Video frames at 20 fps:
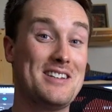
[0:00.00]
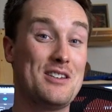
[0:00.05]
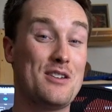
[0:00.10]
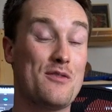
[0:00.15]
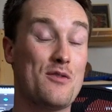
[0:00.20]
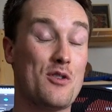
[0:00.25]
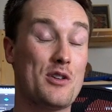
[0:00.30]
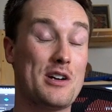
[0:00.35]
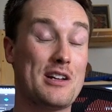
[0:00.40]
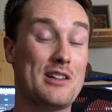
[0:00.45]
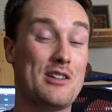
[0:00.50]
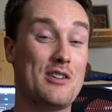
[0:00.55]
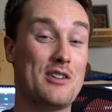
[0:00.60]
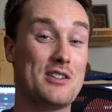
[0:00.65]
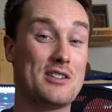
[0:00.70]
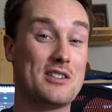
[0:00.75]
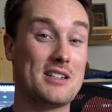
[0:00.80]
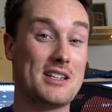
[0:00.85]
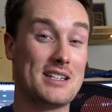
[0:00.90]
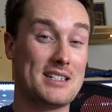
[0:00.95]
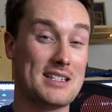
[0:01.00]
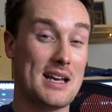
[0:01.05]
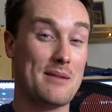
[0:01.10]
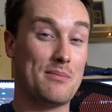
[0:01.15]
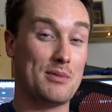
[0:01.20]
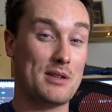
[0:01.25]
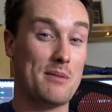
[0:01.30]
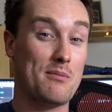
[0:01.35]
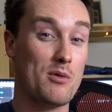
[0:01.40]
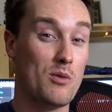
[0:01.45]
You've already learned
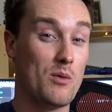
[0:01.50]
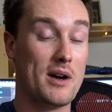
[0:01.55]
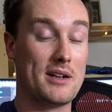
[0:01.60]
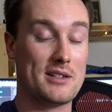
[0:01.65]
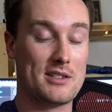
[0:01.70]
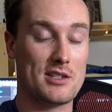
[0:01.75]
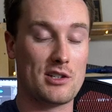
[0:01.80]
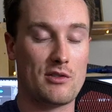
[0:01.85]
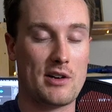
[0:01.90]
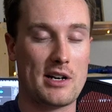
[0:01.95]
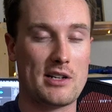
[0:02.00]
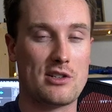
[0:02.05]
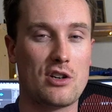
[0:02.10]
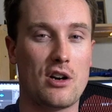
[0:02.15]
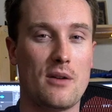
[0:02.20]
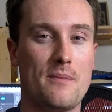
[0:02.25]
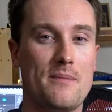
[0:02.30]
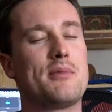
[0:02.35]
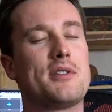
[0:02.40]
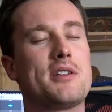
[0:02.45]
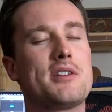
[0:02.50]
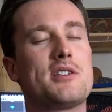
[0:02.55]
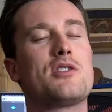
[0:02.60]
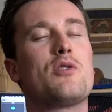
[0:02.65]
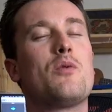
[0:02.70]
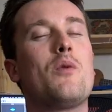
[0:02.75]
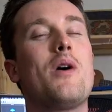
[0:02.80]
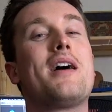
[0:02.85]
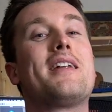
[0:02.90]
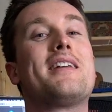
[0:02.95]
example number 1, so great job. Well, this is
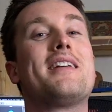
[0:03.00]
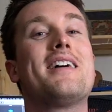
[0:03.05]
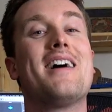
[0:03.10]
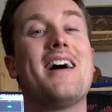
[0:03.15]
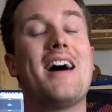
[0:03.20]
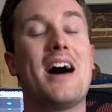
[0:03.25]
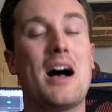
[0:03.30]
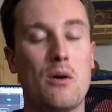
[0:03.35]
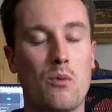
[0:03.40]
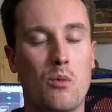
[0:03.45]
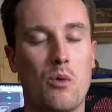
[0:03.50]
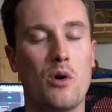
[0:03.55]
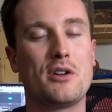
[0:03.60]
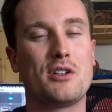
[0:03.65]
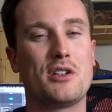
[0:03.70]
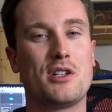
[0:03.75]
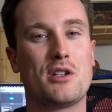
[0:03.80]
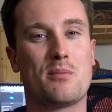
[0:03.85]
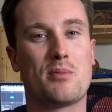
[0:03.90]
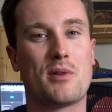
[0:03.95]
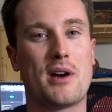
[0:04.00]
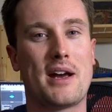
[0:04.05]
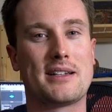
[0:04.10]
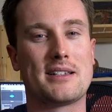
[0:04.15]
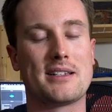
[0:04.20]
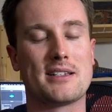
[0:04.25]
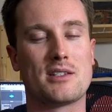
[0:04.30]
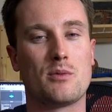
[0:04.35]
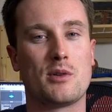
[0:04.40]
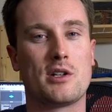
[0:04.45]
the one I want you to
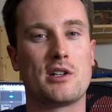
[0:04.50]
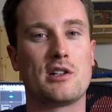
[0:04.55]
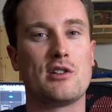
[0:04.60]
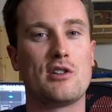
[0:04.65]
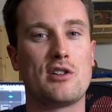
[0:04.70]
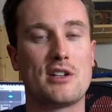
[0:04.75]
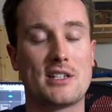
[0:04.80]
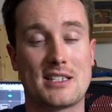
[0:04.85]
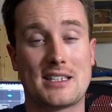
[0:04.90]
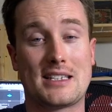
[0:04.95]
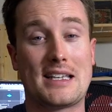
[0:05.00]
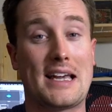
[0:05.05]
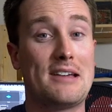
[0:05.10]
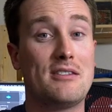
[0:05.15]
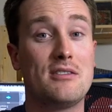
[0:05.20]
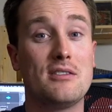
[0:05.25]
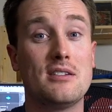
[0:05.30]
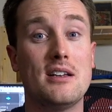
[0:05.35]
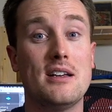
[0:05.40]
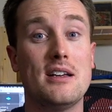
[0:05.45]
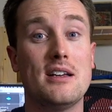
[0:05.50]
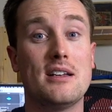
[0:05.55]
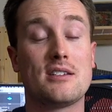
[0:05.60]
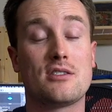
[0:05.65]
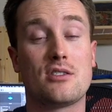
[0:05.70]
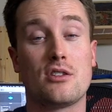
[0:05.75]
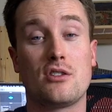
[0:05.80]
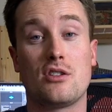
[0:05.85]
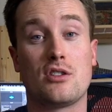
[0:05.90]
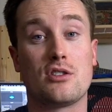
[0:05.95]
practice. We're going to learn a scale
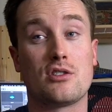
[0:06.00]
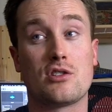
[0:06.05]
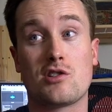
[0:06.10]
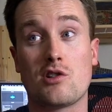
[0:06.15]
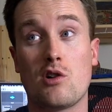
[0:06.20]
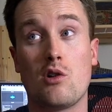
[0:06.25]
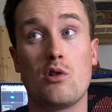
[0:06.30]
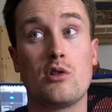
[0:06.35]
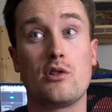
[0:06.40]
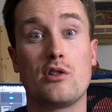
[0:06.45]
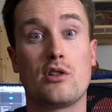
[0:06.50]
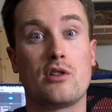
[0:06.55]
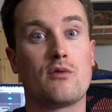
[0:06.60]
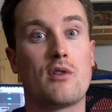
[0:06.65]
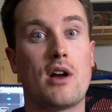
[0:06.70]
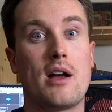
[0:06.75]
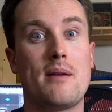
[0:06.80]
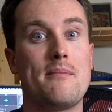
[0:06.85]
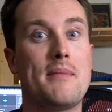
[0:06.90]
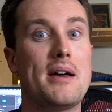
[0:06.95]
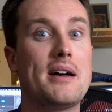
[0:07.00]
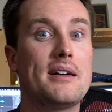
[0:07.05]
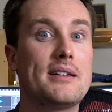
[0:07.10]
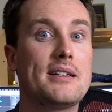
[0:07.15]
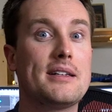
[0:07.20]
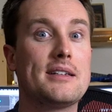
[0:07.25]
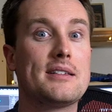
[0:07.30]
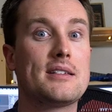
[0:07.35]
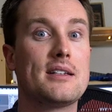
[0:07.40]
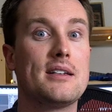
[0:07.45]
so you can solo, you can write
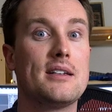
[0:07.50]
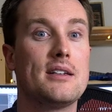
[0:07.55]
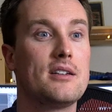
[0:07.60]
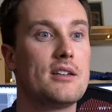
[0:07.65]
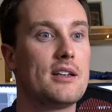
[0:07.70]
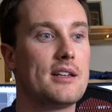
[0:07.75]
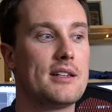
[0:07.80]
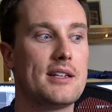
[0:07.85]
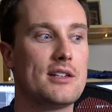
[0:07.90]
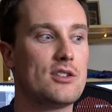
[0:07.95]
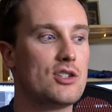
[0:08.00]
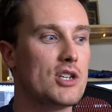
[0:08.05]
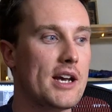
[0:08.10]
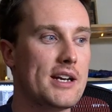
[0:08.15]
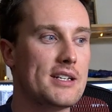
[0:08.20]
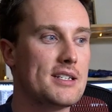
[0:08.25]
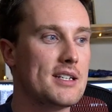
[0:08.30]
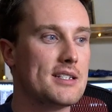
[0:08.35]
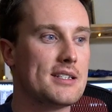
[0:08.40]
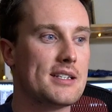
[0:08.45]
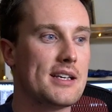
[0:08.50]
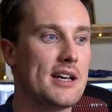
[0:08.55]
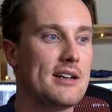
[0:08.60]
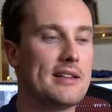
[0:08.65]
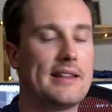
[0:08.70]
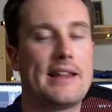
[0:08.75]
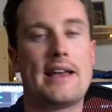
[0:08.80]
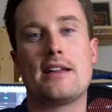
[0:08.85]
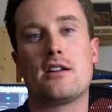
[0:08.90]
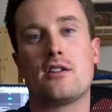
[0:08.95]
melodies. You can then change that
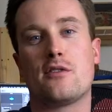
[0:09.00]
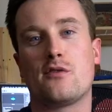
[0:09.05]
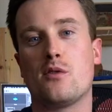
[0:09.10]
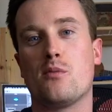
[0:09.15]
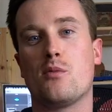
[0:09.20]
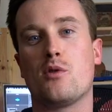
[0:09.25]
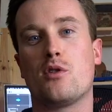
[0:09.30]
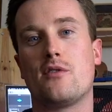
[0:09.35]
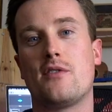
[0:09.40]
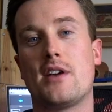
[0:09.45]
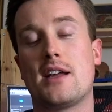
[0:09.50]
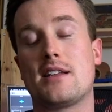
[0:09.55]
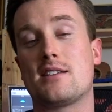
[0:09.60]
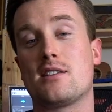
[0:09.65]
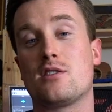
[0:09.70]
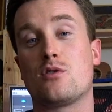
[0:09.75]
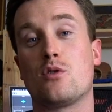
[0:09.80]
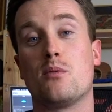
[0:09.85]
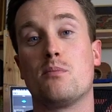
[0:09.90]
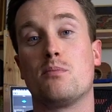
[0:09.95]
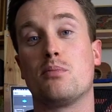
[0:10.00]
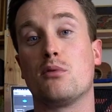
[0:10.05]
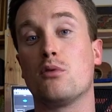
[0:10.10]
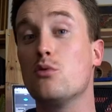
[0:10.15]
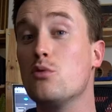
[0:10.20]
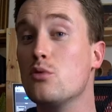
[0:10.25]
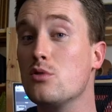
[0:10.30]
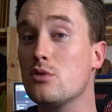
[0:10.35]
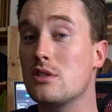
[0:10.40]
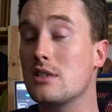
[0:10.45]
scale later if you're more advanced into a
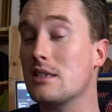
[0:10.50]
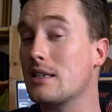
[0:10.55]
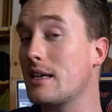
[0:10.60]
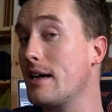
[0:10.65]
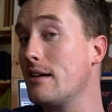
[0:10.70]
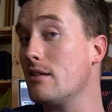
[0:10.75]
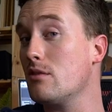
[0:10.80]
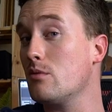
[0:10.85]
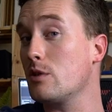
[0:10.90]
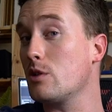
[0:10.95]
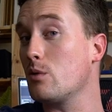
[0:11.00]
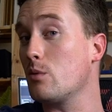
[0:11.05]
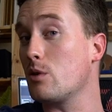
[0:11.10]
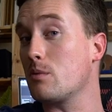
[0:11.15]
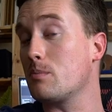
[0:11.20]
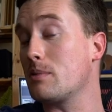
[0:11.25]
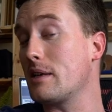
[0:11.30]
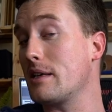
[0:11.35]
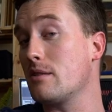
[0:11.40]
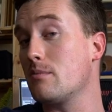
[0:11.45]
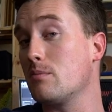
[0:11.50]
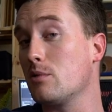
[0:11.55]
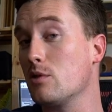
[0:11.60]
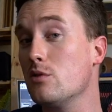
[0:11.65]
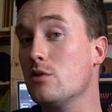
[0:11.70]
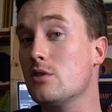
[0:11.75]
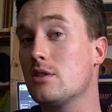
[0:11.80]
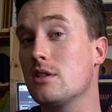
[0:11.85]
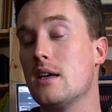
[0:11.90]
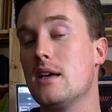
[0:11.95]
blues scale when you want to play the
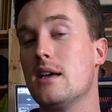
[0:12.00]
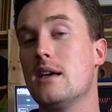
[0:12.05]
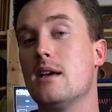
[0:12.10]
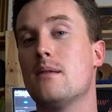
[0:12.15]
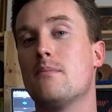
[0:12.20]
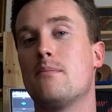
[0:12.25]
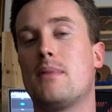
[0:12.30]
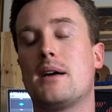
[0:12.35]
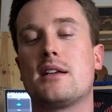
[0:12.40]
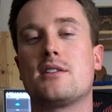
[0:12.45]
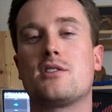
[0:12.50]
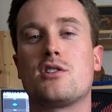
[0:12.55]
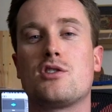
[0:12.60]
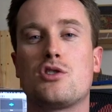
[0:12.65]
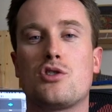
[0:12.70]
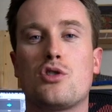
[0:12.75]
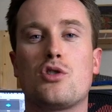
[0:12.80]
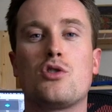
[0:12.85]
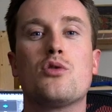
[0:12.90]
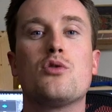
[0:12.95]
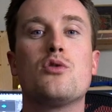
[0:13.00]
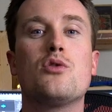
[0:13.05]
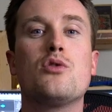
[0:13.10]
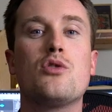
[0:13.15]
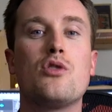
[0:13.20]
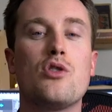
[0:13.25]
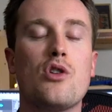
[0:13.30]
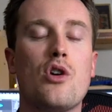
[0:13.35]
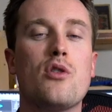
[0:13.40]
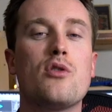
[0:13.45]
blues, but it's a
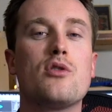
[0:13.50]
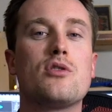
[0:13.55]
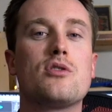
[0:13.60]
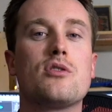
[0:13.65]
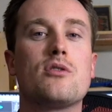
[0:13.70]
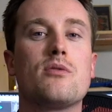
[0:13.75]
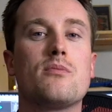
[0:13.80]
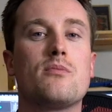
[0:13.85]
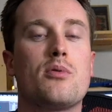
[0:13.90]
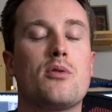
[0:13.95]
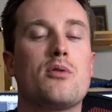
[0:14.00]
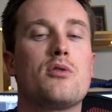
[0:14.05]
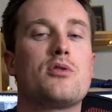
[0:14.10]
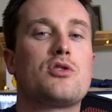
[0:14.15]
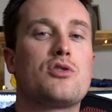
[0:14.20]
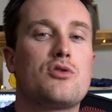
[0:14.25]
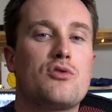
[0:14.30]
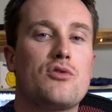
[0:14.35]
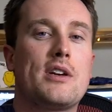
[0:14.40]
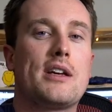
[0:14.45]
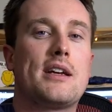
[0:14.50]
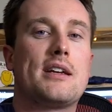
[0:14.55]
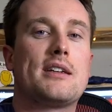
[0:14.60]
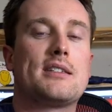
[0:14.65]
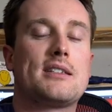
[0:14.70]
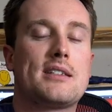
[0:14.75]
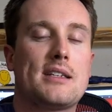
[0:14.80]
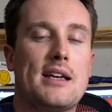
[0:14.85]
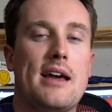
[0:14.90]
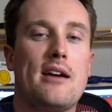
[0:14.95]
2-note per string
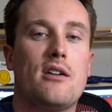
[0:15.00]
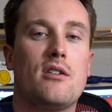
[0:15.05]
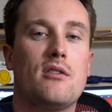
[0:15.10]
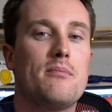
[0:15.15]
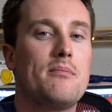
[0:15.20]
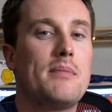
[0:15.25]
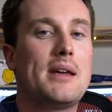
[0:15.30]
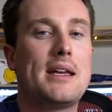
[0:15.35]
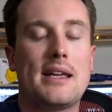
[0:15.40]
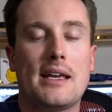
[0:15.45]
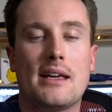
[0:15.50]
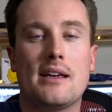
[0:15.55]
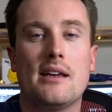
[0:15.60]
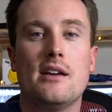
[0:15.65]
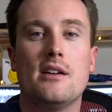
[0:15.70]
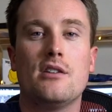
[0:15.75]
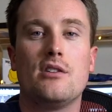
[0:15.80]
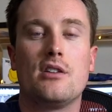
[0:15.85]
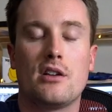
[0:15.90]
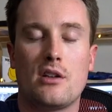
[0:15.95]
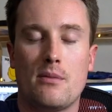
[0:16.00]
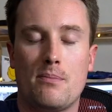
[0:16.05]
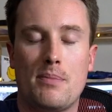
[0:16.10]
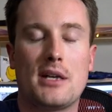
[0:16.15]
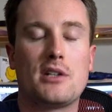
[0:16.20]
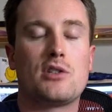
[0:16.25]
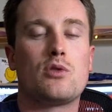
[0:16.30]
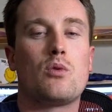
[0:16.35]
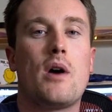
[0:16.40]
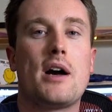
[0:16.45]
scale, meaning you're going to
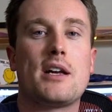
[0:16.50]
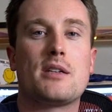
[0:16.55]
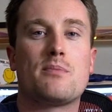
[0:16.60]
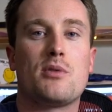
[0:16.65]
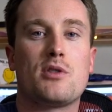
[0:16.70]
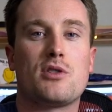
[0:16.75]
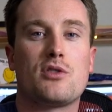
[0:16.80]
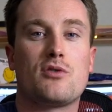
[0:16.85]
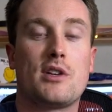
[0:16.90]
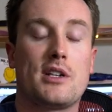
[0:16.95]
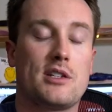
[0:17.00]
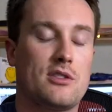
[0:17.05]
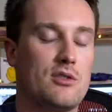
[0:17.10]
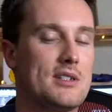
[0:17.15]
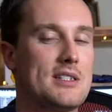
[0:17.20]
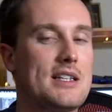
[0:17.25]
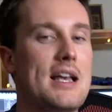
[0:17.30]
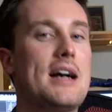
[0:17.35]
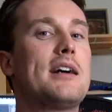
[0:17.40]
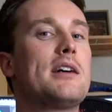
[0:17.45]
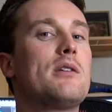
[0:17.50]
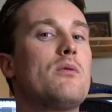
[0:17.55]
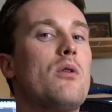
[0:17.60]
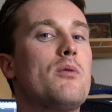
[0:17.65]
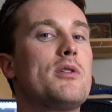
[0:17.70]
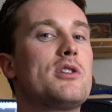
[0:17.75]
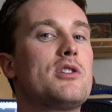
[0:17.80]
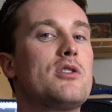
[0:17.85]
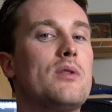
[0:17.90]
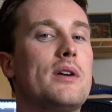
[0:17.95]
pick twice per string. So exactly what
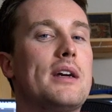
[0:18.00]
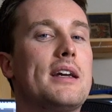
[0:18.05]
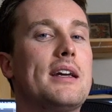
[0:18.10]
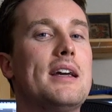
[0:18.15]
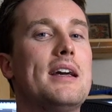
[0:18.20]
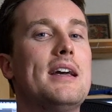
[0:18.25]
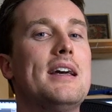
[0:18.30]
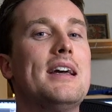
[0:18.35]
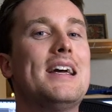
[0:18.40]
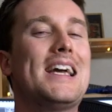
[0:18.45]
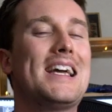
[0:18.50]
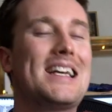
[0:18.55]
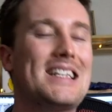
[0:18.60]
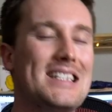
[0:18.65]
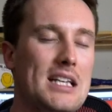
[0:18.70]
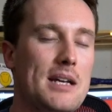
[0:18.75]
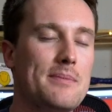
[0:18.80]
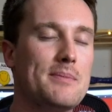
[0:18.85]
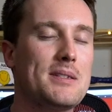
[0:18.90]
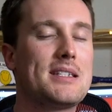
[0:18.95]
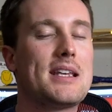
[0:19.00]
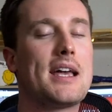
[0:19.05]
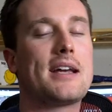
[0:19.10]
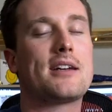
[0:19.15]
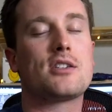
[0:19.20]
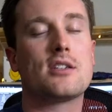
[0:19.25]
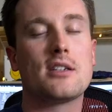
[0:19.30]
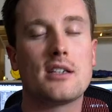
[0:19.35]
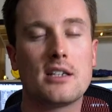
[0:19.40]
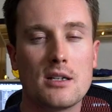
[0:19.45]
we're doing, except it's
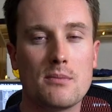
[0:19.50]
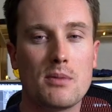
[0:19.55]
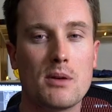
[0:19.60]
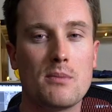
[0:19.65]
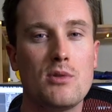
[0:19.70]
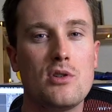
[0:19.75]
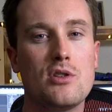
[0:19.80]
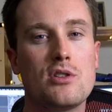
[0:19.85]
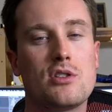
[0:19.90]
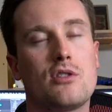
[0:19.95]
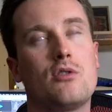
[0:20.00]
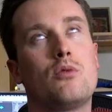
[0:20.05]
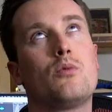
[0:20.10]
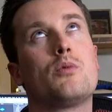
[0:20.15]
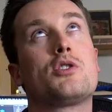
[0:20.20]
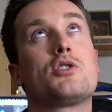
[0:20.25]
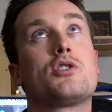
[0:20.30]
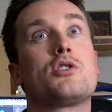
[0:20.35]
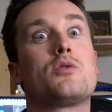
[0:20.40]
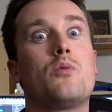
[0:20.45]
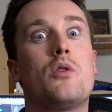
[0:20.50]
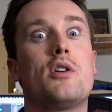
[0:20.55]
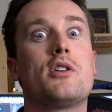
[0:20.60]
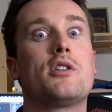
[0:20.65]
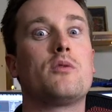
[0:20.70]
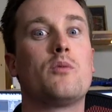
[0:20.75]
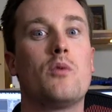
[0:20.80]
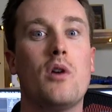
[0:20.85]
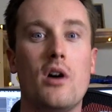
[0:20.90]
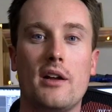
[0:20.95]
actually going to be musical, which is what
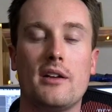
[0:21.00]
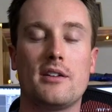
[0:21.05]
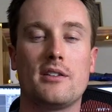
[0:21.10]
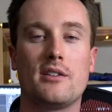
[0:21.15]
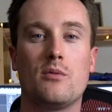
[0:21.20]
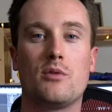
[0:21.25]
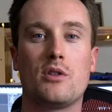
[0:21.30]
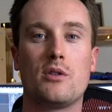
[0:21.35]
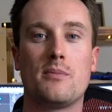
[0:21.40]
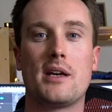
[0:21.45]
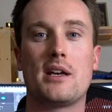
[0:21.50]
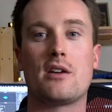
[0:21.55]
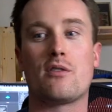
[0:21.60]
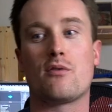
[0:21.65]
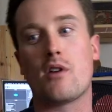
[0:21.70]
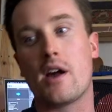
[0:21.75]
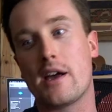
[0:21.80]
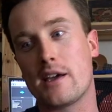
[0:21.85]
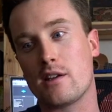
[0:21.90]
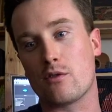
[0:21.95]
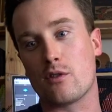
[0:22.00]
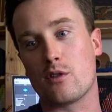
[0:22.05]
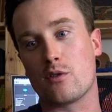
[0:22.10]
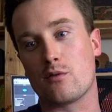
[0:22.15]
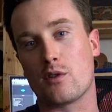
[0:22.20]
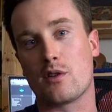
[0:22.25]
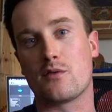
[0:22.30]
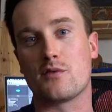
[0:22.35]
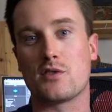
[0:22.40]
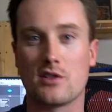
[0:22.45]
you want. You want to be able to write your own
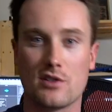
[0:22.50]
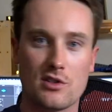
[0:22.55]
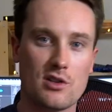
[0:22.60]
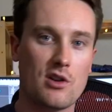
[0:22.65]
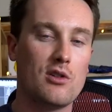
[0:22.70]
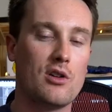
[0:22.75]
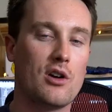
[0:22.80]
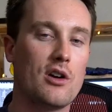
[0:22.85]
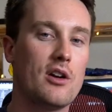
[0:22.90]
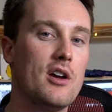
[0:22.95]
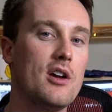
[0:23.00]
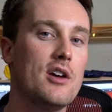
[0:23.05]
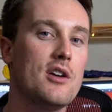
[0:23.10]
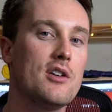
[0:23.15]
riffs and solo.